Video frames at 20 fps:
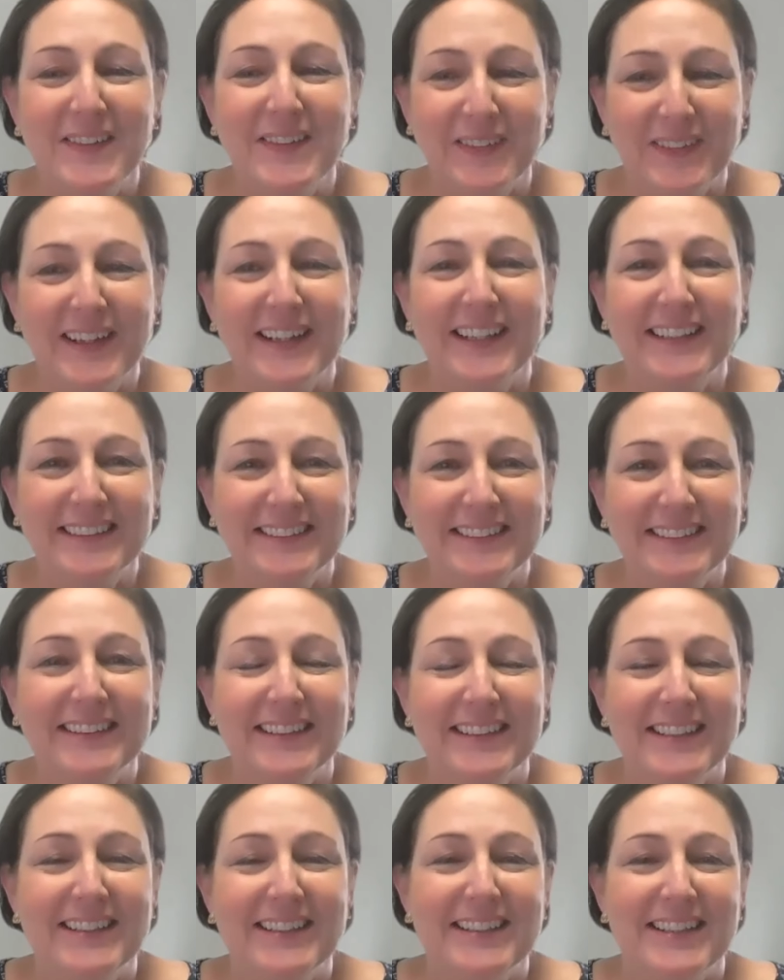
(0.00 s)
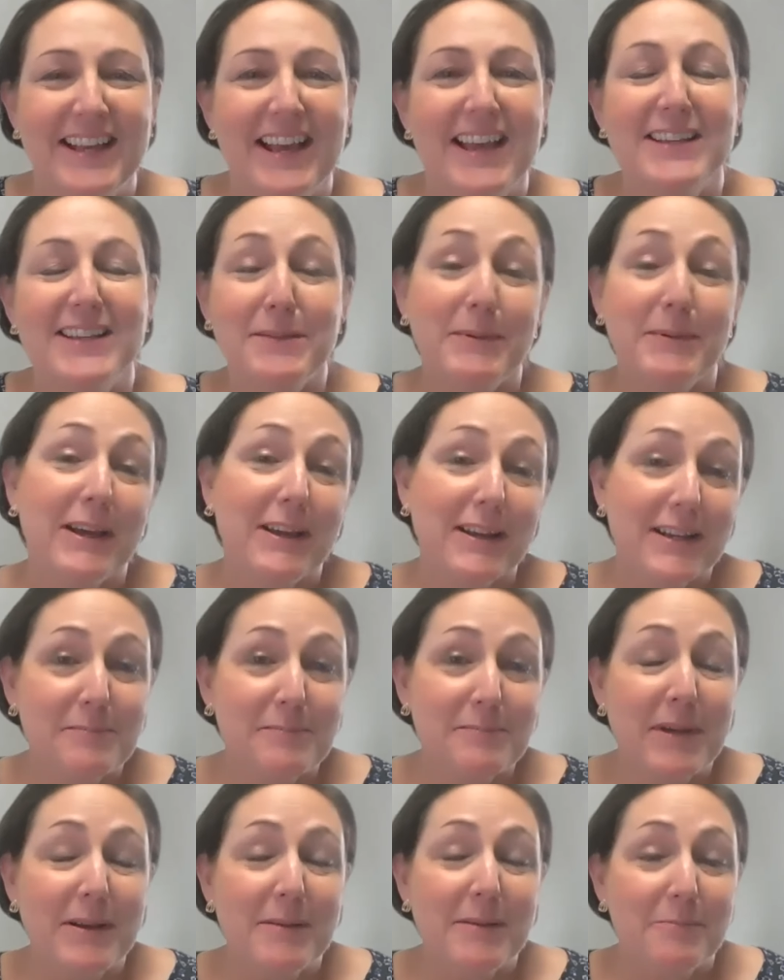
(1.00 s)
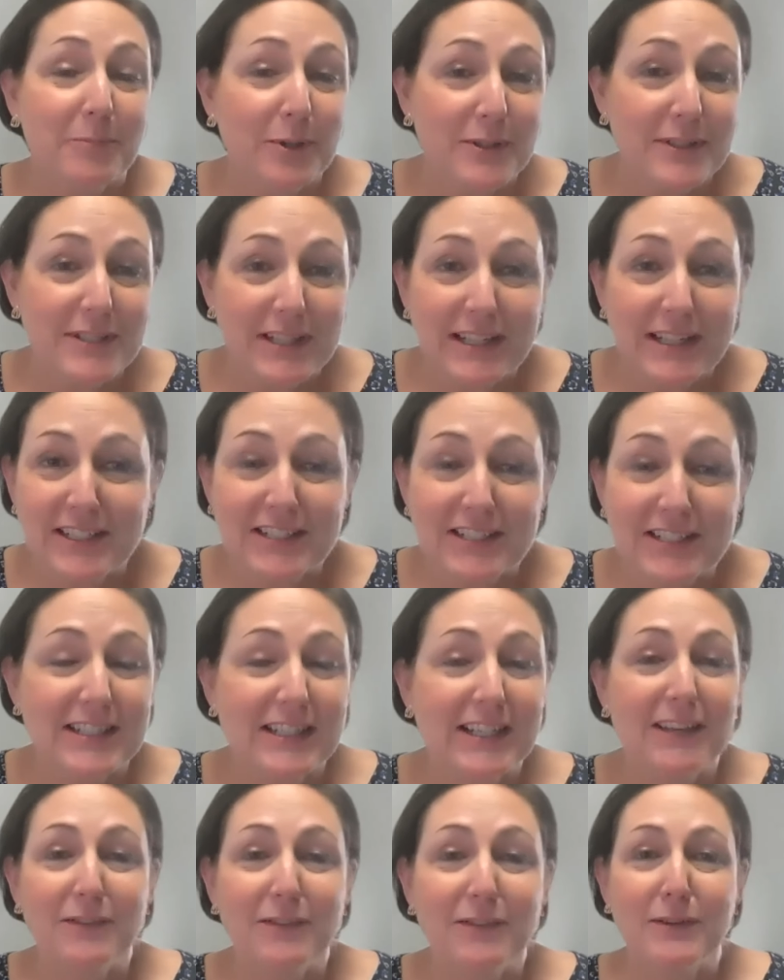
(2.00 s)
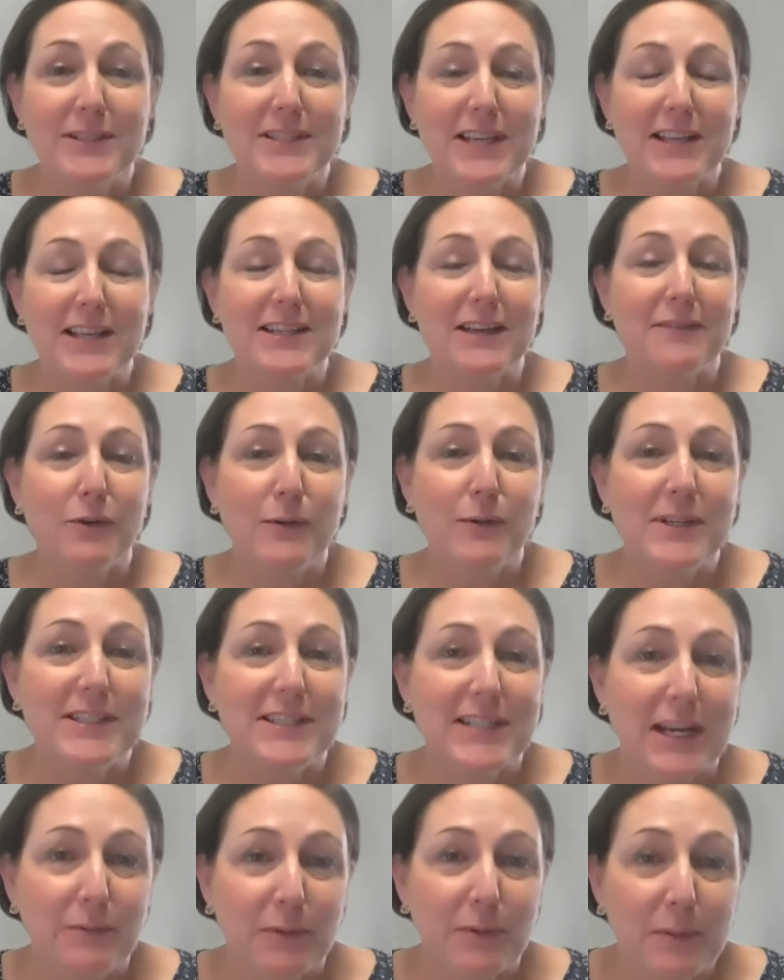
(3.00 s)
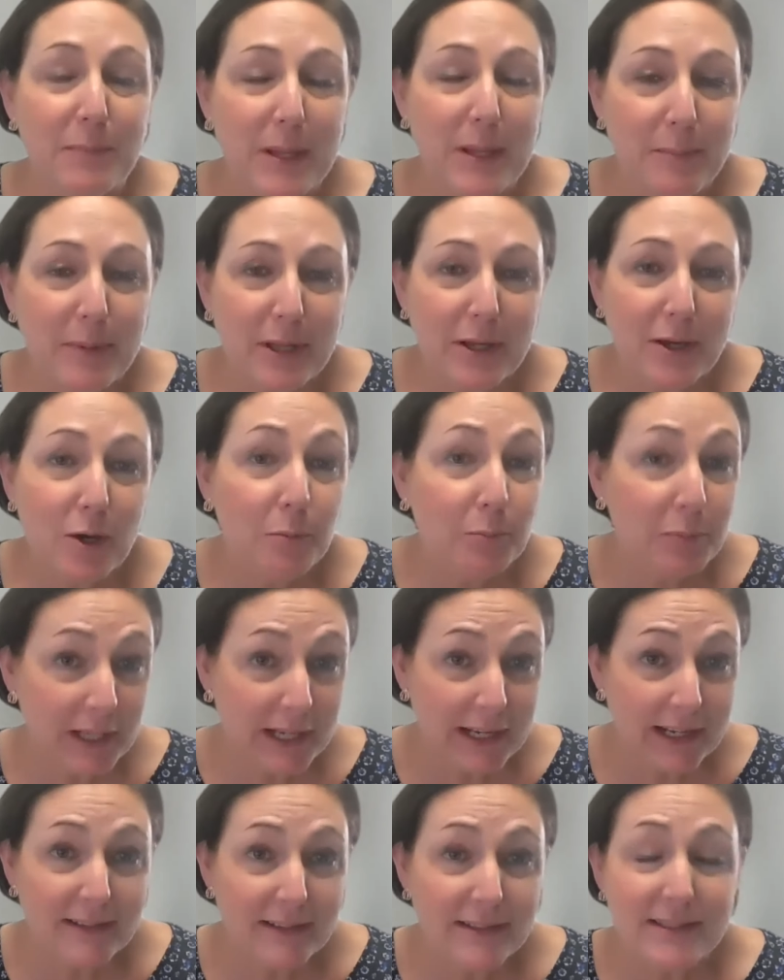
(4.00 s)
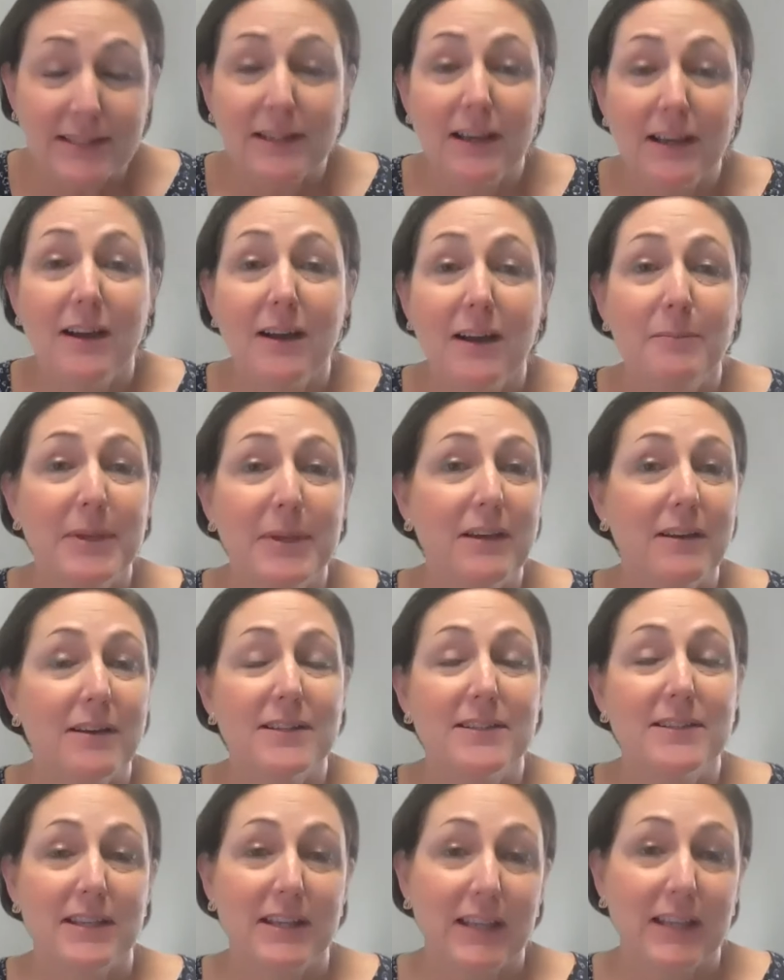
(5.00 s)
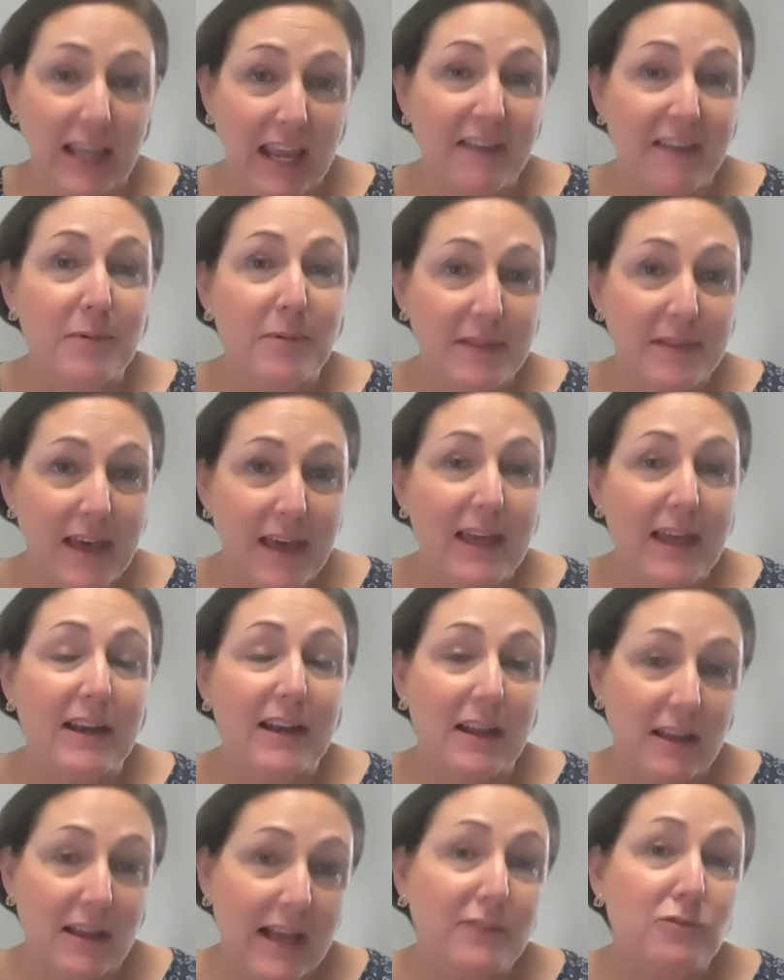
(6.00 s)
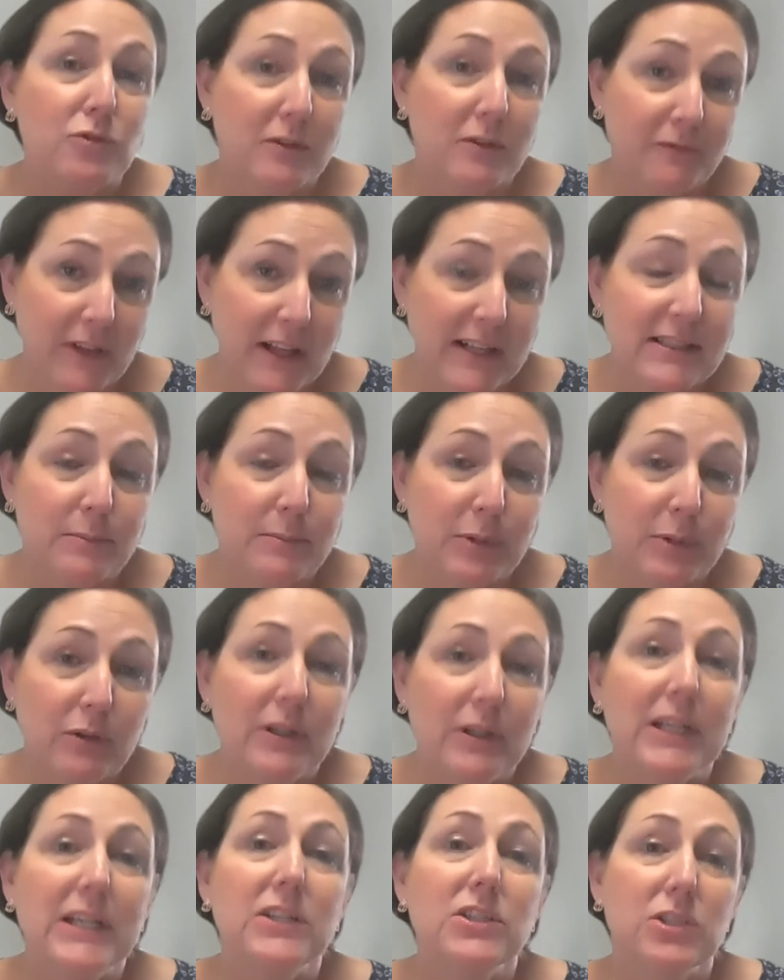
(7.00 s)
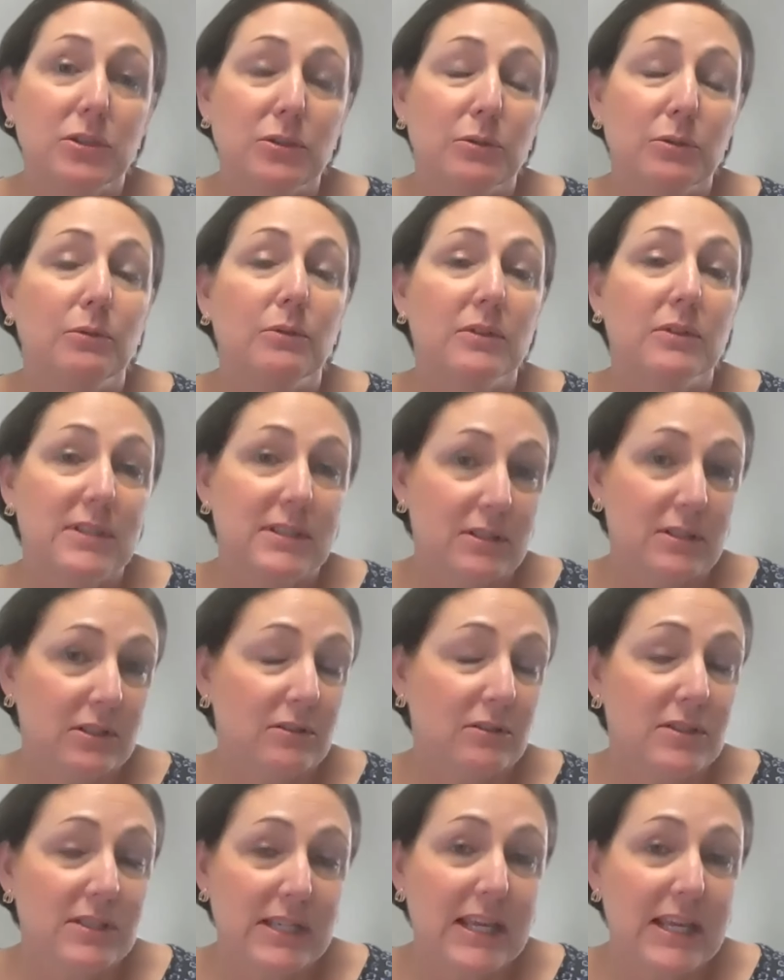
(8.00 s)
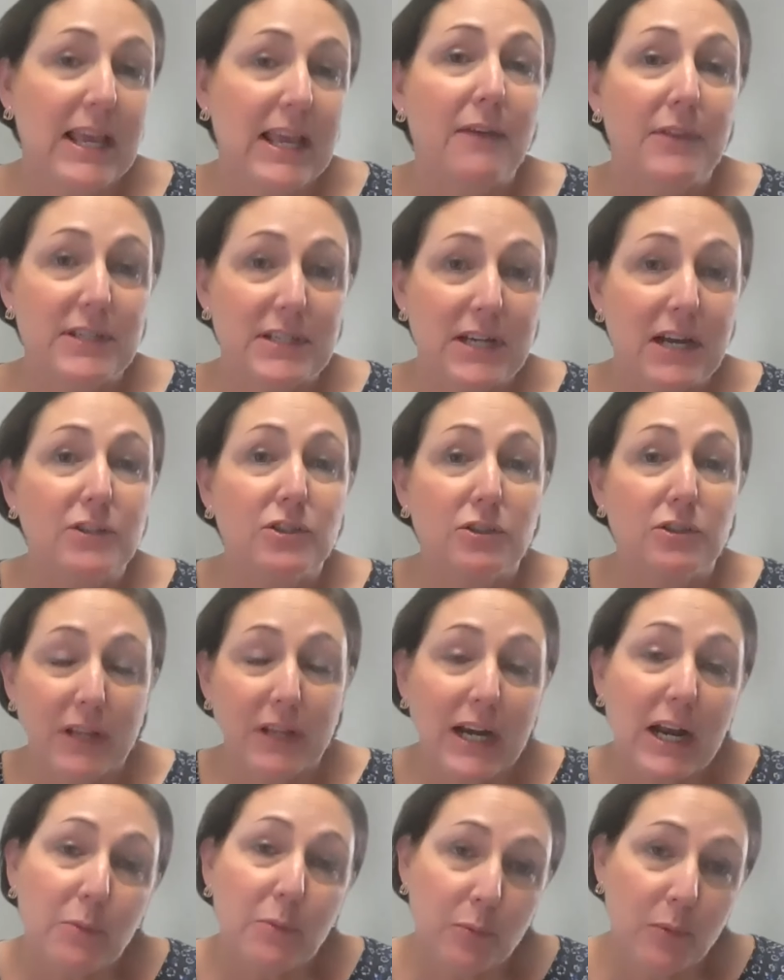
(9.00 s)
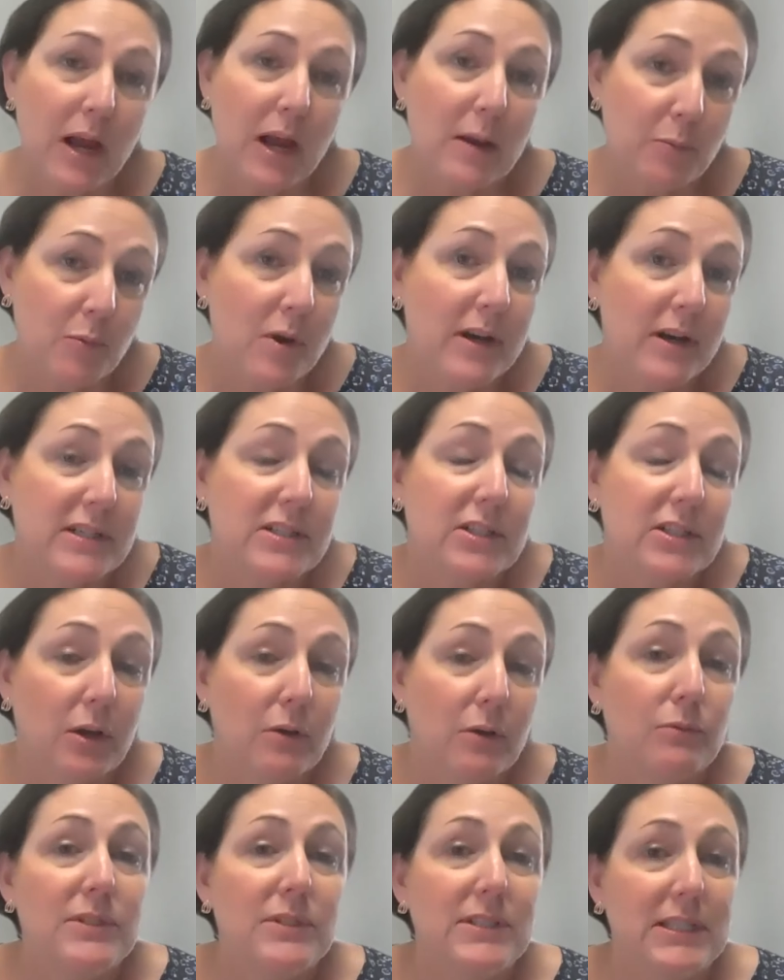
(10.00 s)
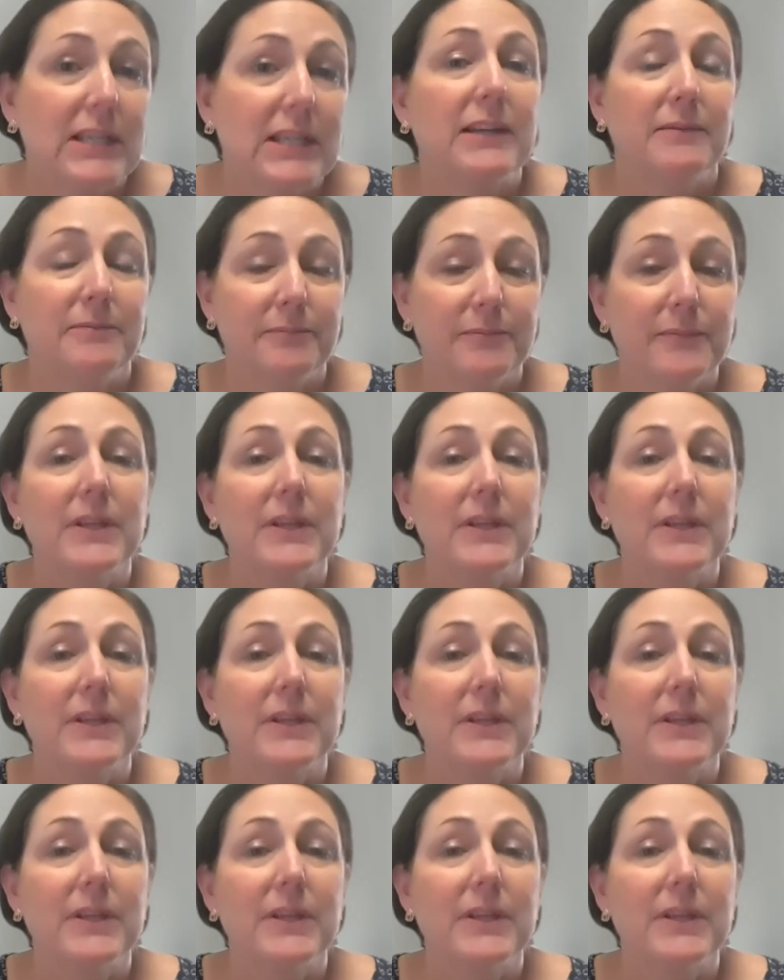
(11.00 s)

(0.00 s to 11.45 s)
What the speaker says: Right. And to be honest, personally, just to give you a sense, I've always stayed with PPO plans because they gave me that extra flexibility to seek out the doctor that I wanted to go see.